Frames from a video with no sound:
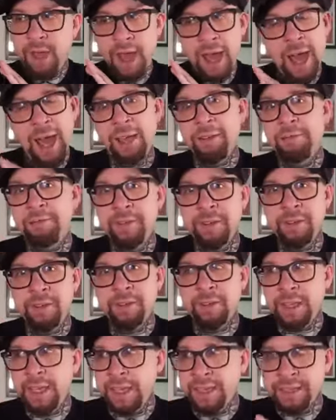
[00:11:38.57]
I
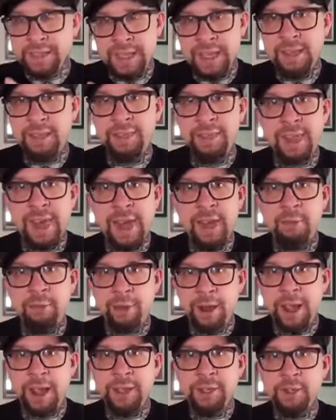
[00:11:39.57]
feel it's in that
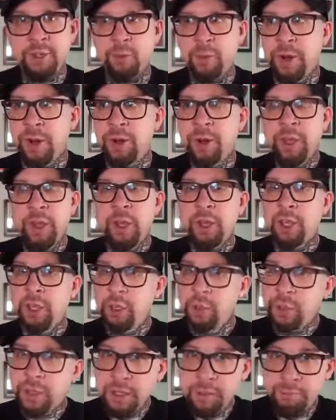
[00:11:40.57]
range where
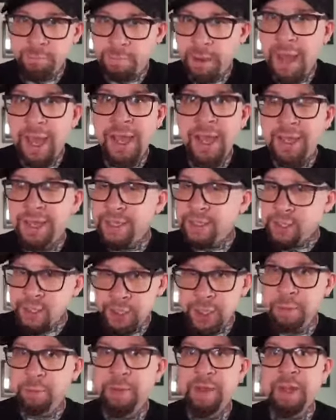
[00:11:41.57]
you could buy it. It's
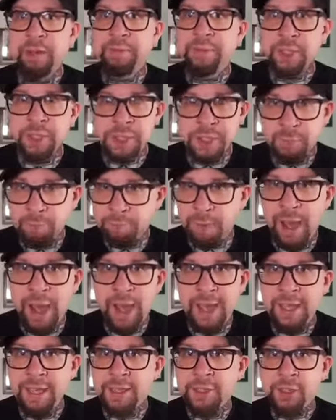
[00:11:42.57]
cheap enough just to
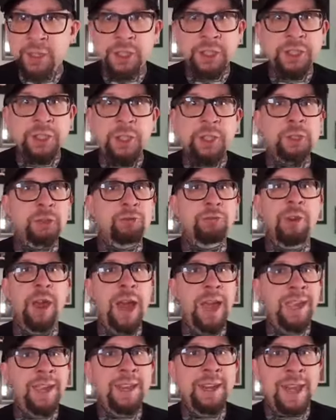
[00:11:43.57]
buy it, just to
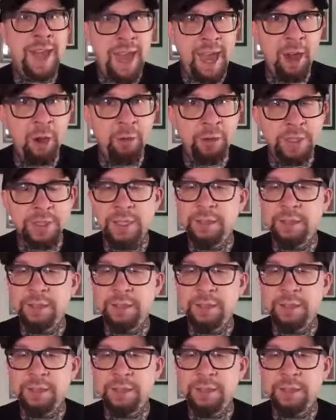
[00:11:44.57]
try it out.